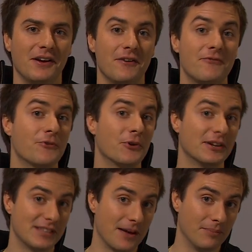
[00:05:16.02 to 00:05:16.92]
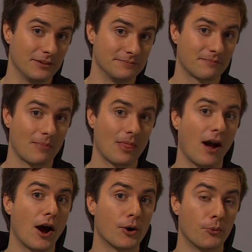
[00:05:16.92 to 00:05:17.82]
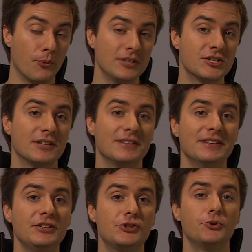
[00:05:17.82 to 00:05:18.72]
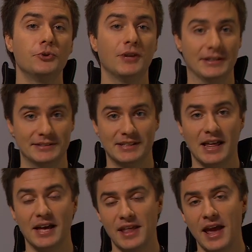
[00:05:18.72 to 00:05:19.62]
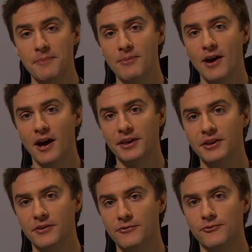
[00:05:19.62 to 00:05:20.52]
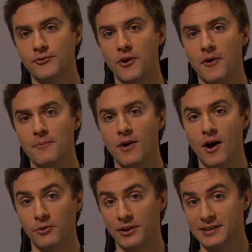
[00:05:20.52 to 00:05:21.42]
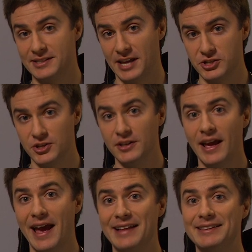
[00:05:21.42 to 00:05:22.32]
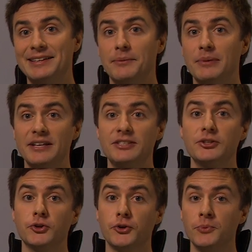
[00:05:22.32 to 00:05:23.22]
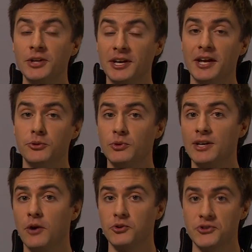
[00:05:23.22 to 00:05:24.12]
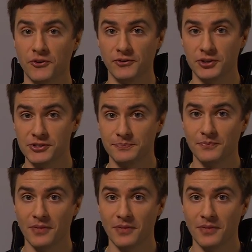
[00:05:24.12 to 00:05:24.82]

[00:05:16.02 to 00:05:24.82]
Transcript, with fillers: For example, our widget needs two things, an API key from our extension and the ability to communicate with our servers.